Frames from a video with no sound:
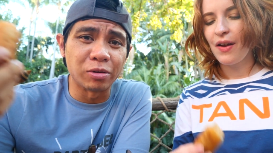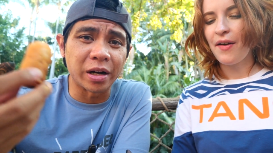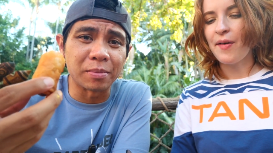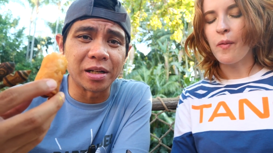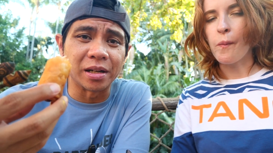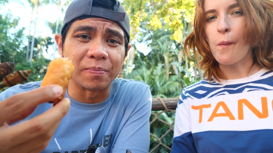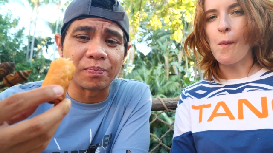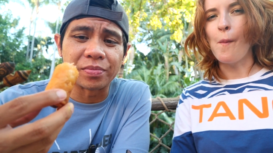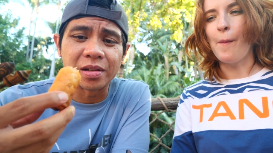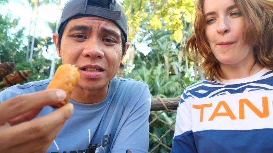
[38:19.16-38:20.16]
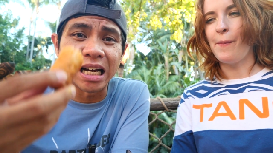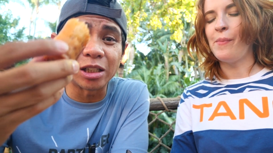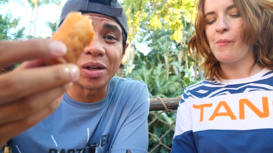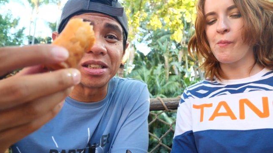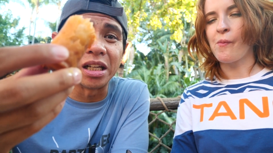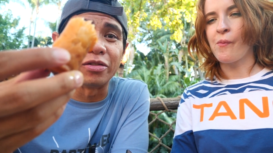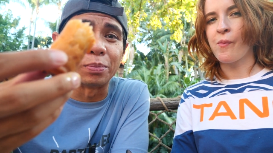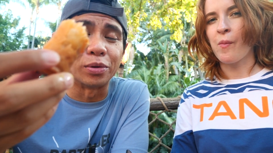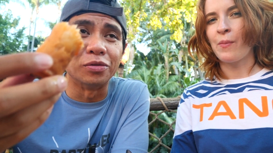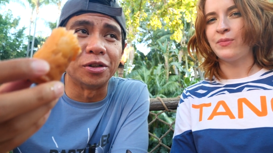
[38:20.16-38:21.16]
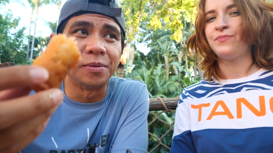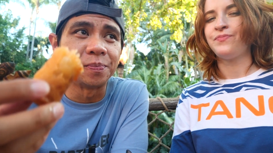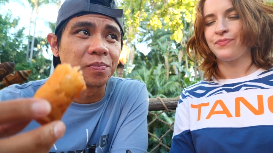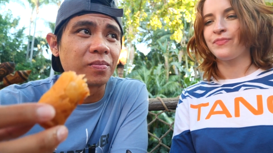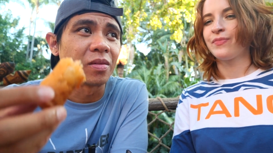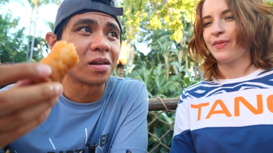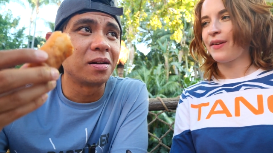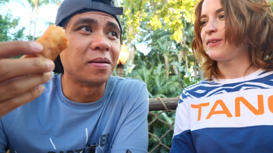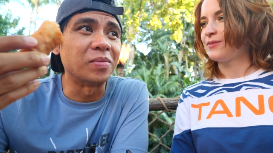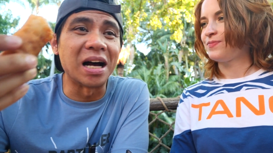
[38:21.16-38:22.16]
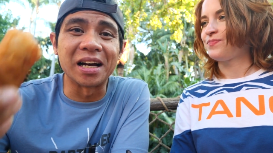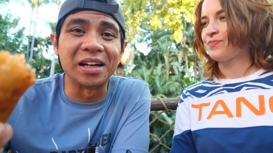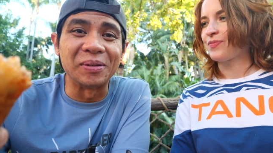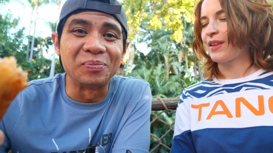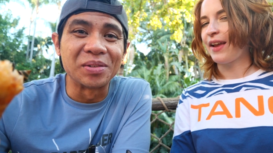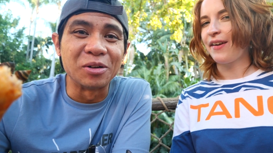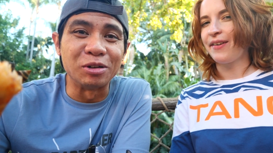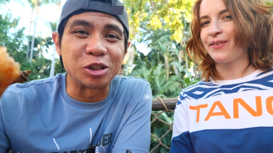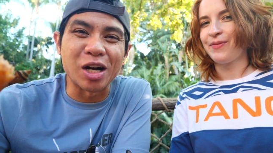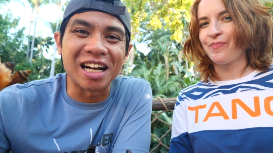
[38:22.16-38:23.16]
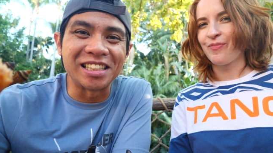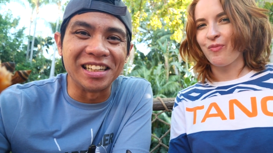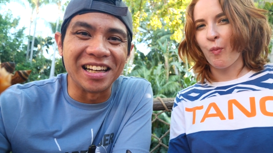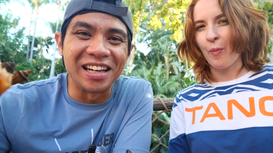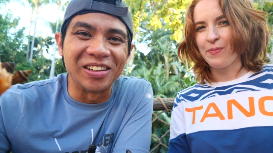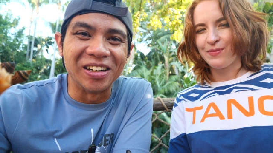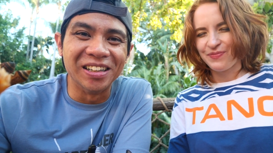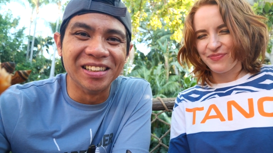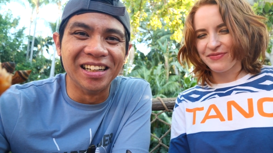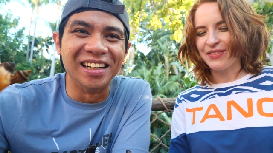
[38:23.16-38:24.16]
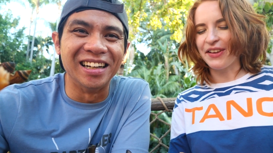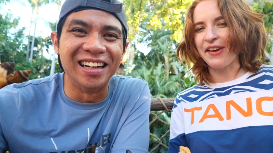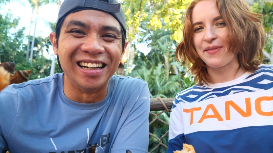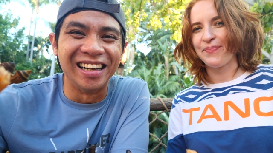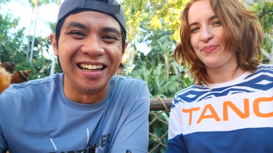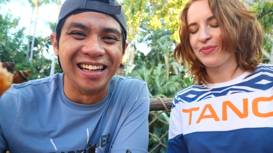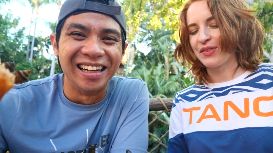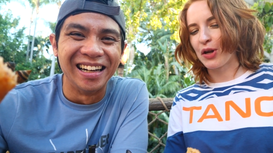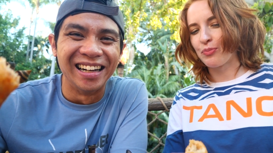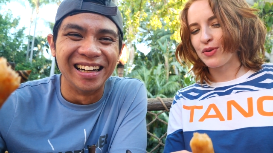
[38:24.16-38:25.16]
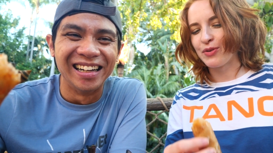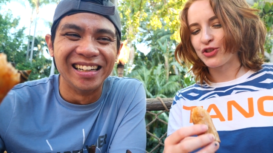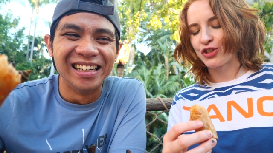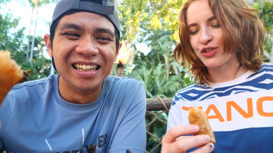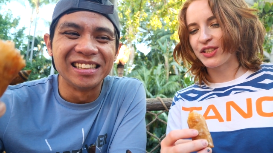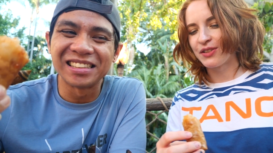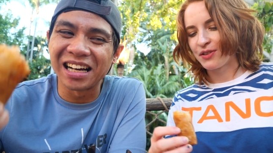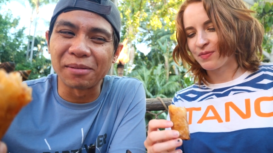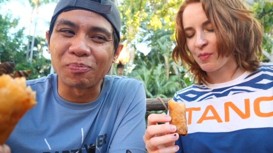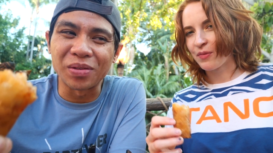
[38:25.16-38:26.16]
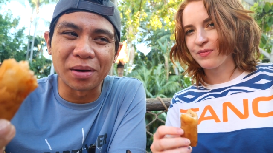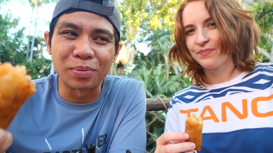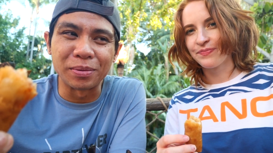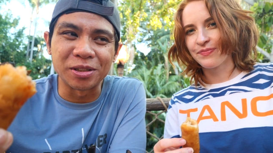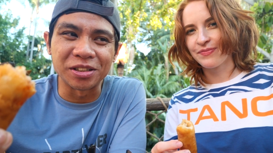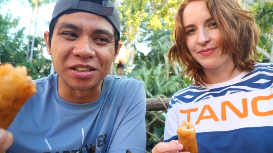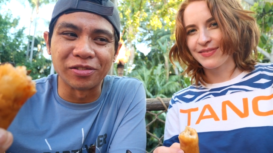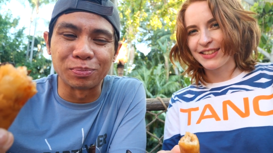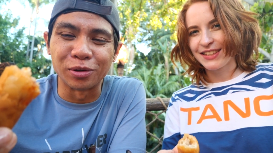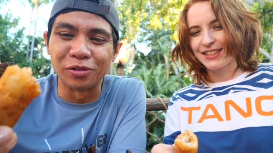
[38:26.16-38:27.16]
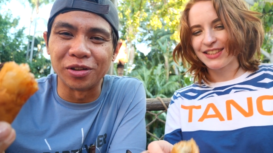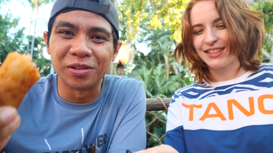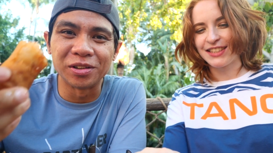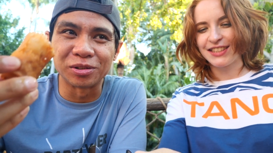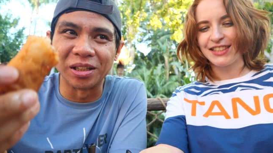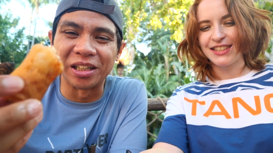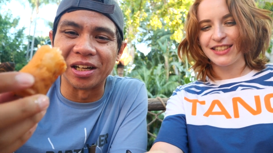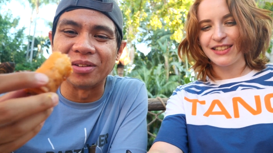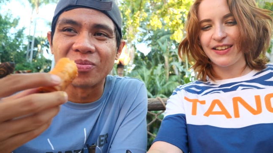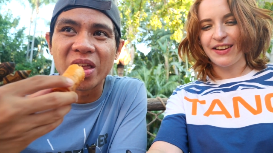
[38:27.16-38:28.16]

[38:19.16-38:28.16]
Speaker 1: recommend it. SideQuest seal of approval. Not gonna retract it later. Yeah,
Speaker 2: not a premature seal.
Speaker 1: Not a premature seal of approval. Really good.